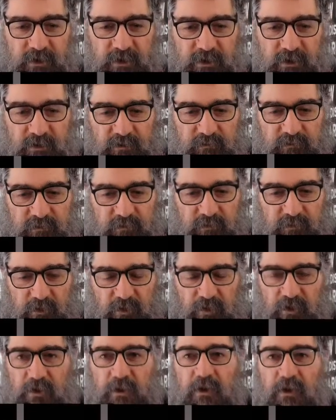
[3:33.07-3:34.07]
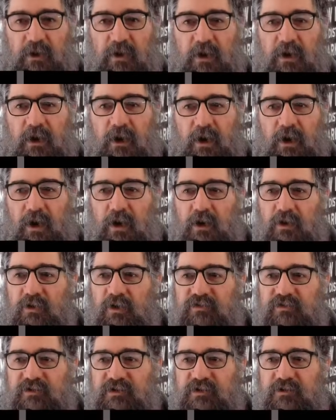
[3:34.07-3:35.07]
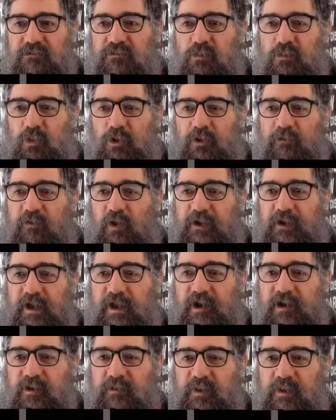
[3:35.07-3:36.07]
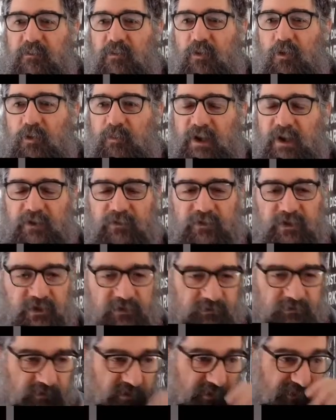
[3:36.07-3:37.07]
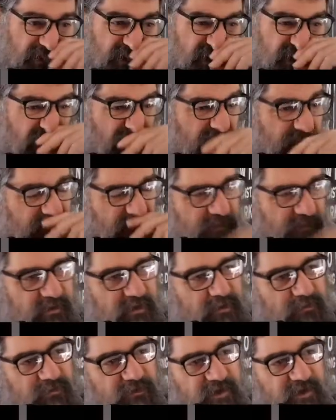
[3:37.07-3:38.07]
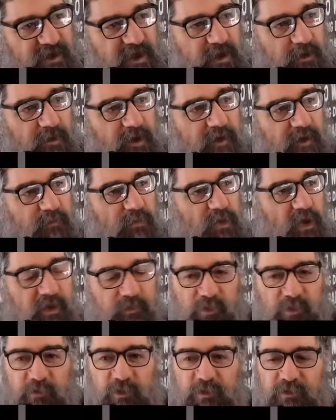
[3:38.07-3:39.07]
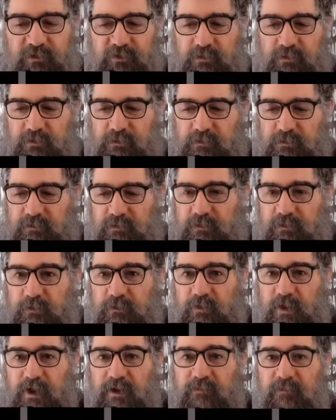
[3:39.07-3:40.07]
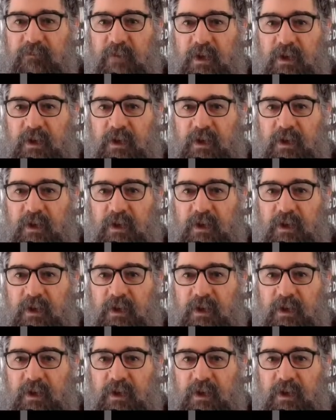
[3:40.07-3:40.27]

I want to find out a bit more about the history of this area, so it's interesting how gameplay promotes you to do that.